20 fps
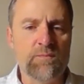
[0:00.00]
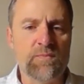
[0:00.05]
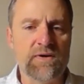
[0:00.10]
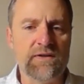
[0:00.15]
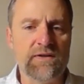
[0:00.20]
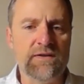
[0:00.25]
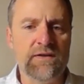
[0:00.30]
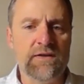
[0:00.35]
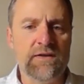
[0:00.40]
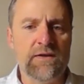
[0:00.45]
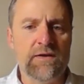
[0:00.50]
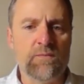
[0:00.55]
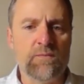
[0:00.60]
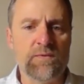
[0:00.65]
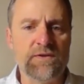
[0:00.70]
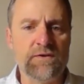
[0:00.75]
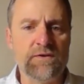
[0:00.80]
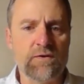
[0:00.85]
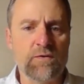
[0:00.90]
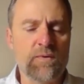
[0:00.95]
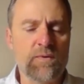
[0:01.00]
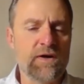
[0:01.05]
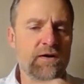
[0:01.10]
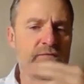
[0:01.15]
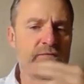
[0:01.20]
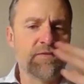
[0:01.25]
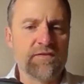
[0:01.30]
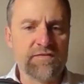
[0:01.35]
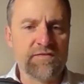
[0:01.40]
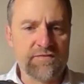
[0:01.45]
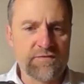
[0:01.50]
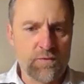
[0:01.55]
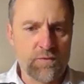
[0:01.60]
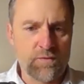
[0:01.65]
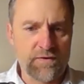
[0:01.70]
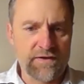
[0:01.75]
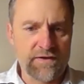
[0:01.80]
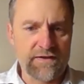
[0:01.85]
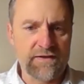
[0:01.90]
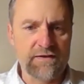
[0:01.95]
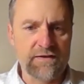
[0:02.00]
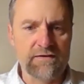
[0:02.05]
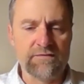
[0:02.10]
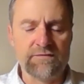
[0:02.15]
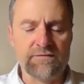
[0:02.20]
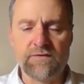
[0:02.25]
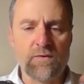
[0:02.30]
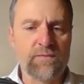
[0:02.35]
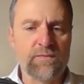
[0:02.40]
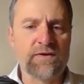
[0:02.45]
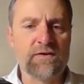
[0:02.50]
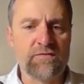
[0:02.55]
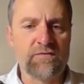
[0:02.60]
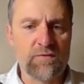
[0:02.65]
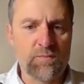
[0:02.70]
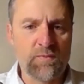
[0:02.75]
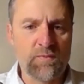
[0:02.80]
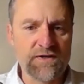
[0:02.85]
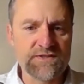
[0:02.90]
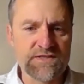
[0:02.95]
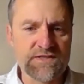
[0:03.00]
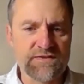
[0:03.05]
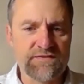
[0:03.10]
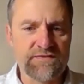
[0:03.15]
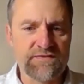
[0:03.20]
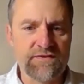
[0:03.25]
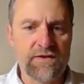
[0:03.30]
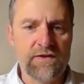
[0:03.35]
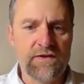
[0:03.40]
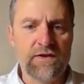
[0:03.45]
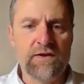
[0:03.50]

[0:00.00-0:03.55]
But when you're aware of the story of going over bridges,